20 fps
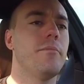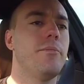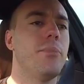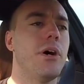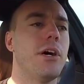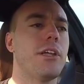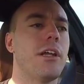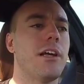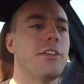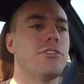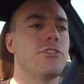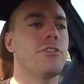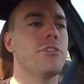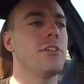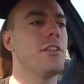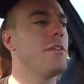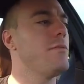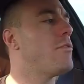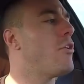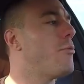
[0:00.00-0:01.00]
But I
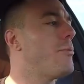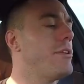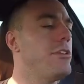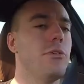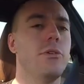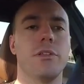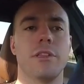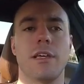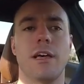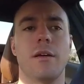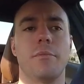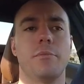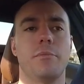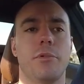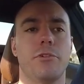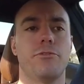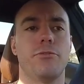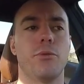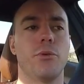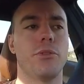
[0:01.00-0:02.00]
certainly won't be doing that
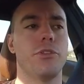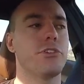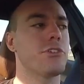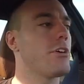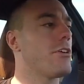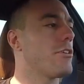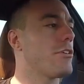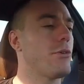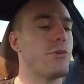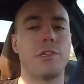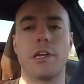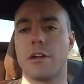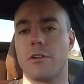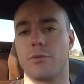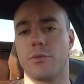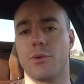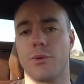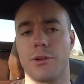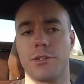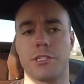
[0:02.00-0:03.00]
before this car goes out
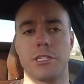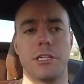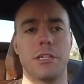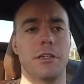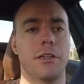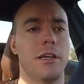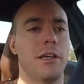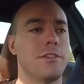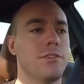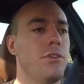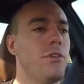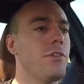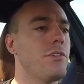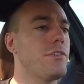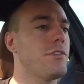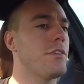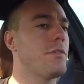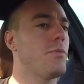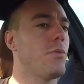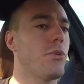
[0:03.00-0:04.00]
of warranty. As long as
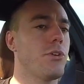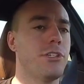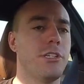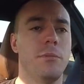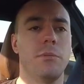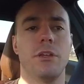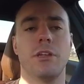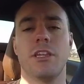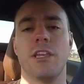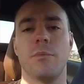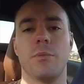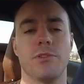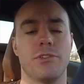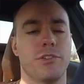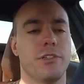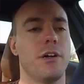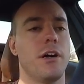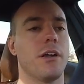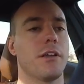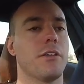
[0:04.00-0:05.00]
it's in warranty, I'm going to keep it
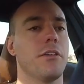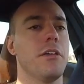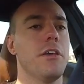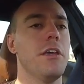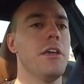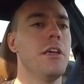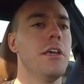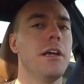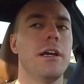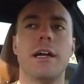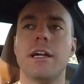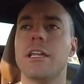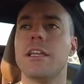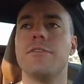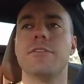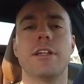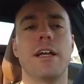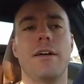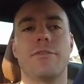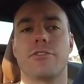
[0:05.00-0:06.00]
stock. And
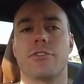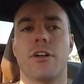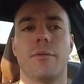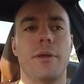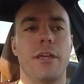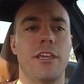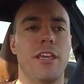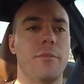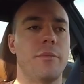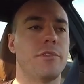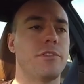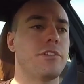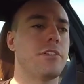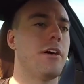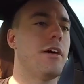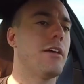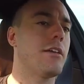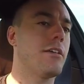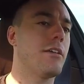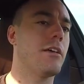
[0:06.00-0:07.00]
even after, I may keep it
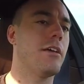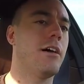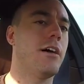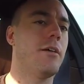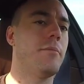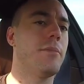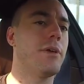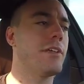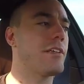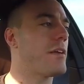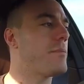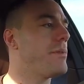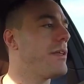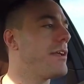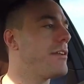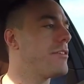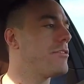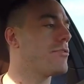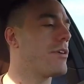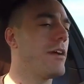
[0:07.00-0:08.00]
stock. Because I
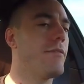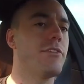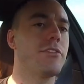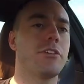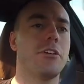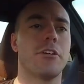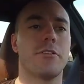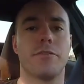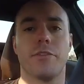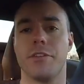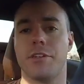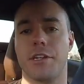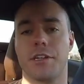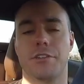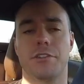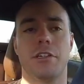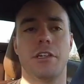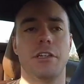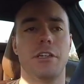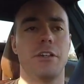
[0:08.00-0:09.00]
plan to drive this car for the
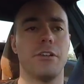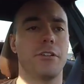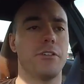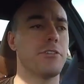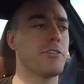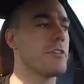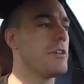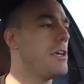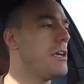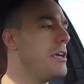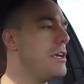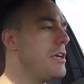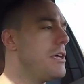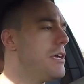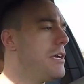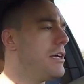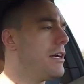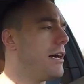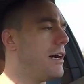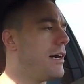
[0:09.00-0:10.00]
next 10 years.
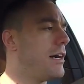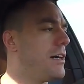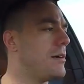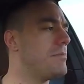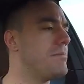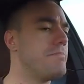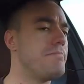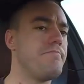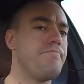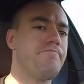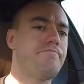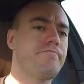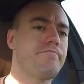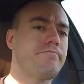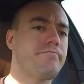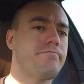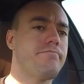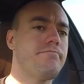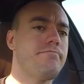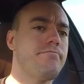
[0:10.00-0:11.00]

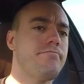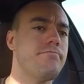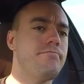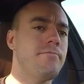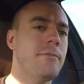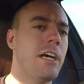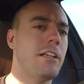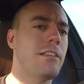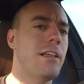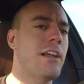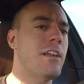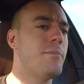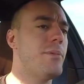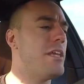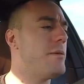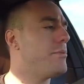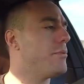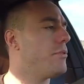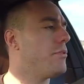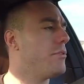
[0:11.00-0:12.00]
A lot of
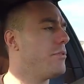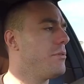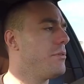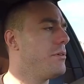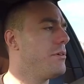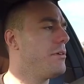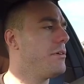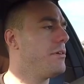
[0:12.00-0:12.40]
people